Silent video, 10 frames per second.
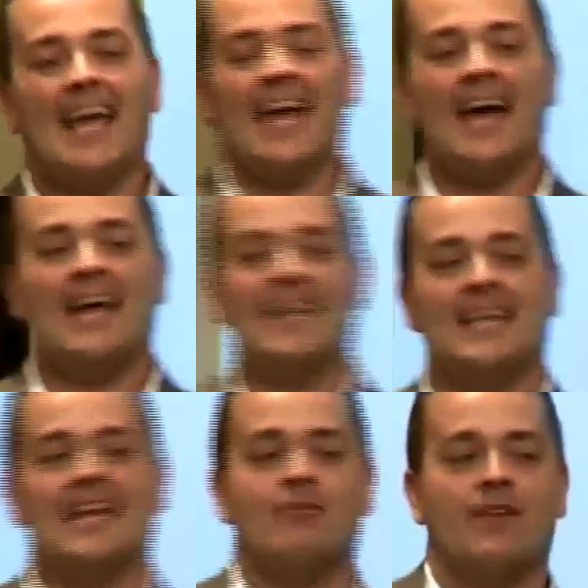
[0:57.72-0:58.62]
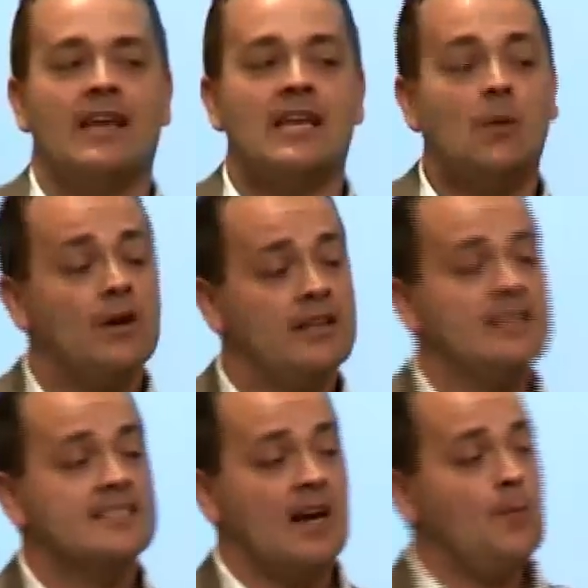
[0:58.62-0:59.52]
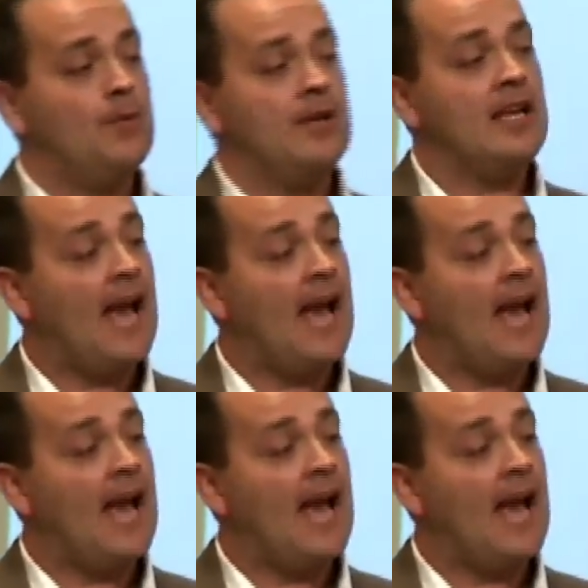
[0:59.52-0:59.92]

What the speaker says: And if anyone in this company